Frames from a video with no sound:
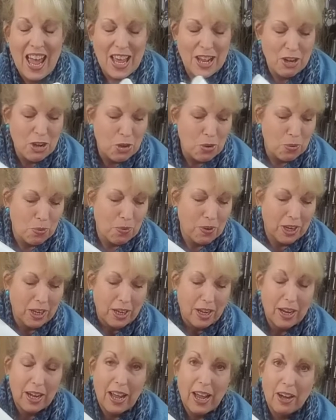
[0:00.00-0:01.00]
and you
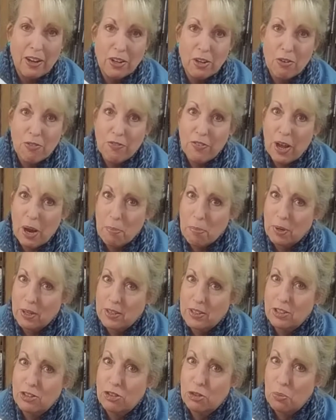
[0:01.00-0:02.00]
cut out your
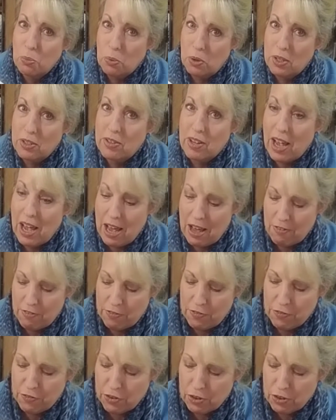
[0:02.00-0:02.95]
fabric that you want to have